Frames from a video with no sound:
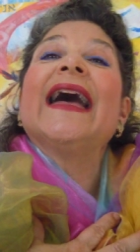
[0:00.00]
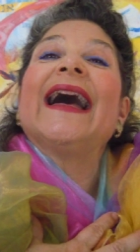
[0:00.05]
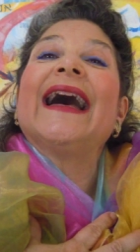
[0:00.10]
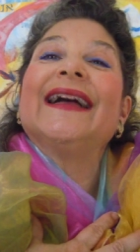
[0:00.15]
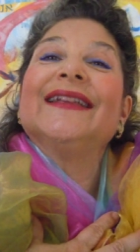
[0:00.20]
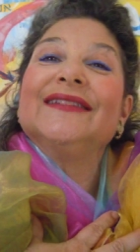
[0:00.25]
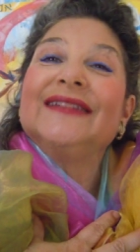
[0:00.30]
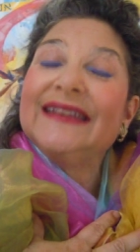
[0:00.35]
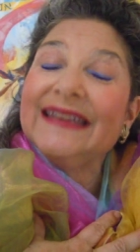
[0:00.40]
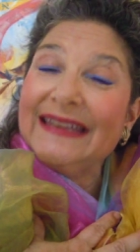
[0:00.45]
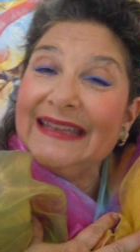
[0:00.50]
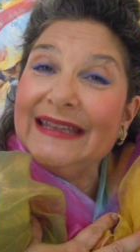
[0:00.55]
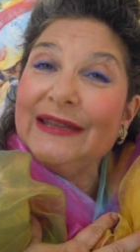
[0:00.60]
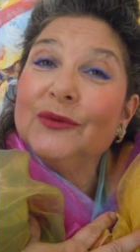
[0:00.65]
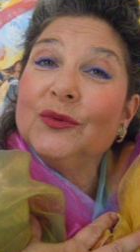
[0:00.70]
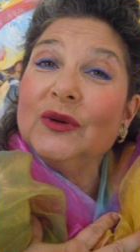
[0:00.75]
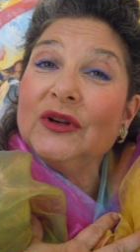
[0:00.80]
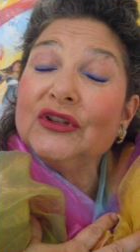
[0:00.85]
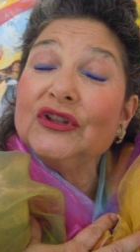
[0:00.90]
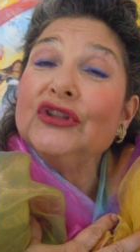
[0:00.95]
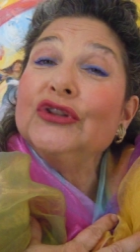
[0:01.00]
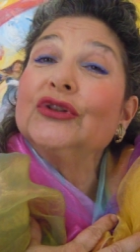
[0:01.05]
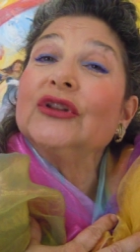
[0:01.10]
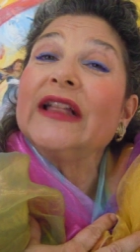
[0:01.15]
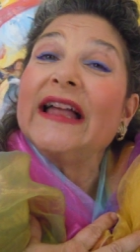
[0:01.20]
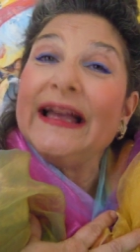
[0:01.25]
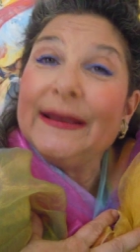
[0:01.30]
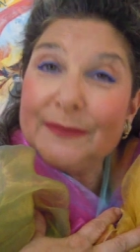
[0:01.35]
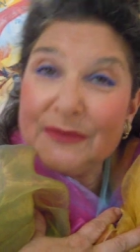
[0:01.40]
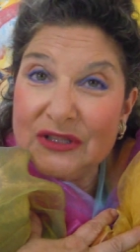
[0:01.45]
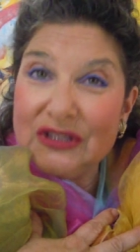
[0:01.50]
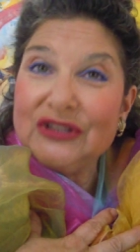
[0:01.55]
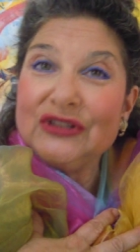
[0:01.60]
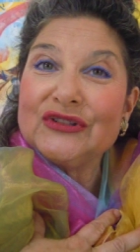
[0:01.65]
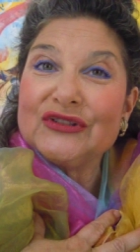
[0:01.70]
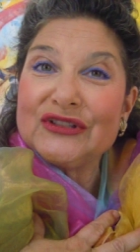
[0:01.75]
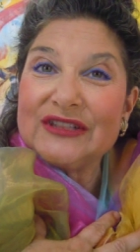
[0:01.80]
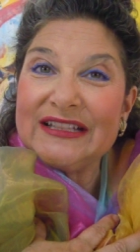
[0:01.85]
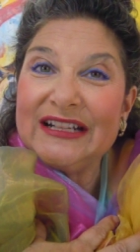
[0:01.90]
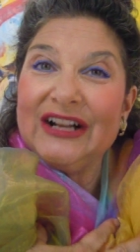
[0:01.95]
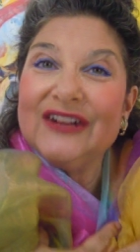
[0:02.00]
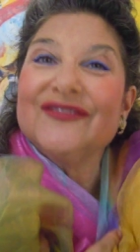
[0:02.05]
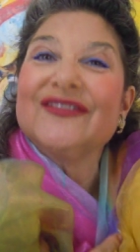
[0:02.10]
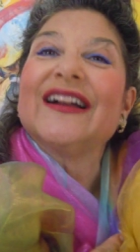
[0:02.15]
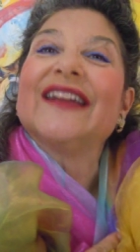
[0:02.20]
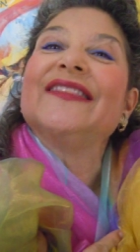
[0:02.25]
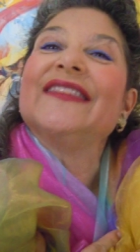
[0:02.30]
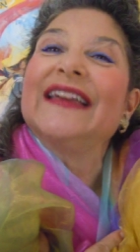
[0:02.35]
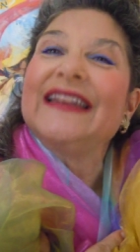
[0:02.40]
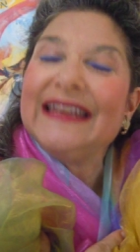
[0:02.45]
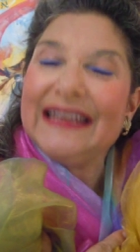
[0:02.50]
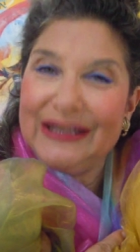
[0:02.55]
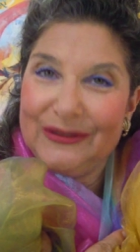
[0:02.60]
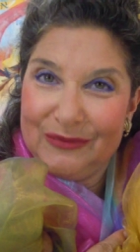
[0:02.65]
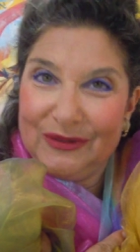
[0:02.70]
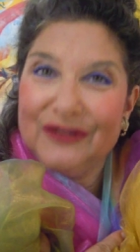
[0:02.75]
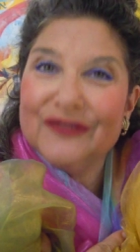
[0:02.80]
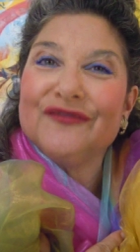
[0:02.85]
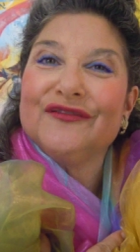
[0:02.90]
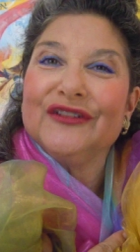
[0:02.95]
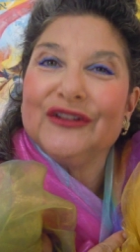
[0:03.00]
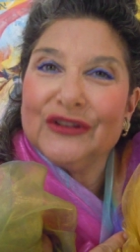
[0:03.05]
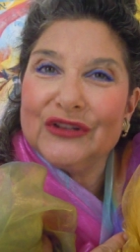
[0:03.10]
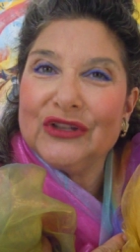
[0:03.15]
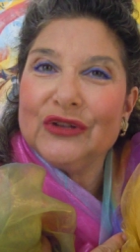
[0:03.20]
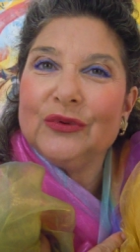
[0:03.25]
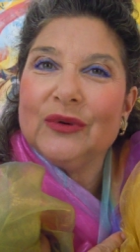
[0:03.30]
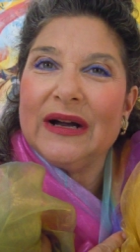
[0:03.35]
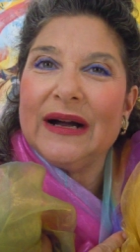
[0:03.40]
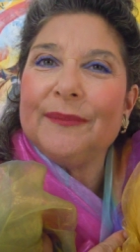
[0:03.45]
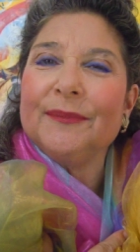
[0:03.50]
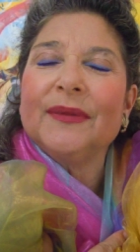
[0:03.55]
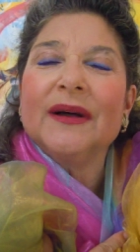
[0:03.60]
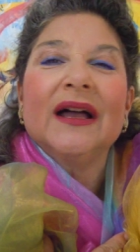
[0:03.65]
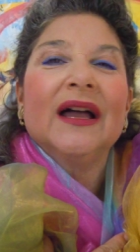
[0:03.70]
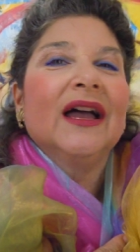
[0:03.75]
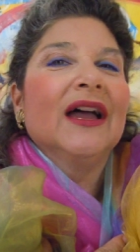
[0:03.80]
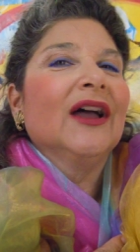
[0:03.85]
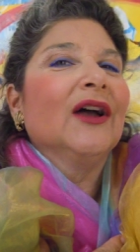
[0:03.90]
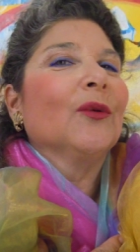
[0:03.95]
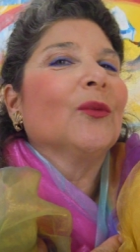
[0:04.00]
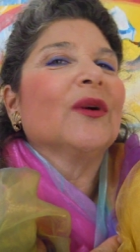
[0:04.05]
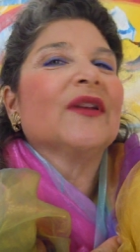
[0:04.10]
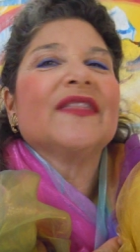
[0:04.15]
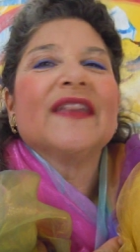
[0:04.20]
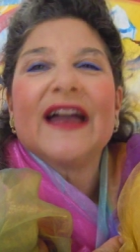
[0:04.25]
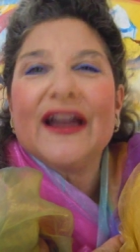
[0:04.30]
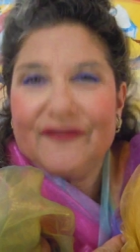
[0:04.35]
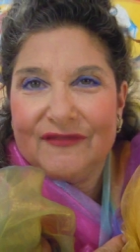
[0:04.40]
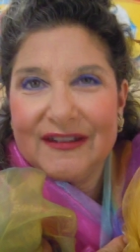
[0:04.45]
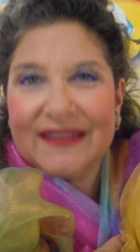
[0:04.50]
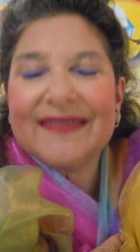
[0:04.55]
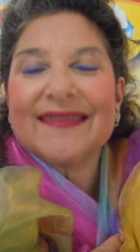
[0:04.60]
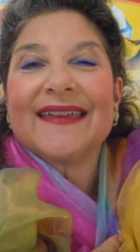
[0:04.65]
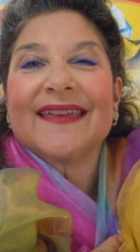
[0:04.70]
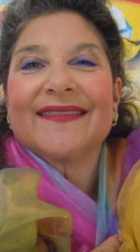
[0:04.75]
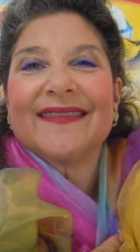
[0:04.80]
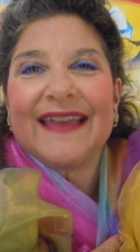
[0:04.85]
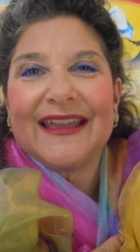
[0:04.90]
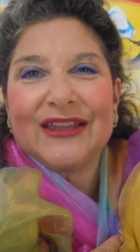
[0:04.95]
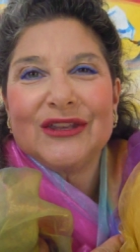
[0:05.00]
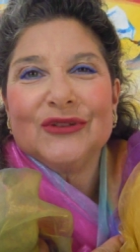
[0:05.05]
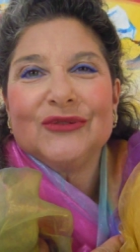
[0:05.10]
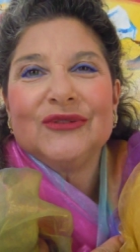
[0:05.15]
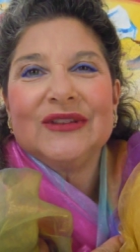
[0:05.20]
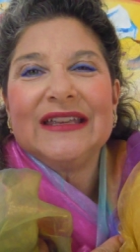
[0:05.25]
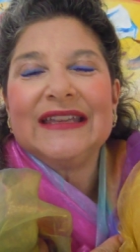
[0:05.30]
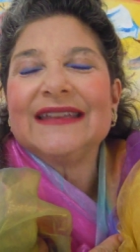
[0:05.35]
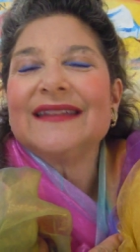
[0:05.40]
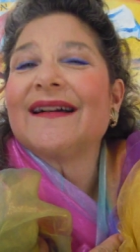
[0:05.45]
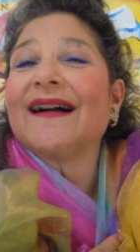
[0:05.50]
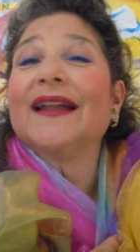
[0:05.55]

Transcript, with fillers: and He will, you'll empty yourself, and then He will fill you up with everything that you need.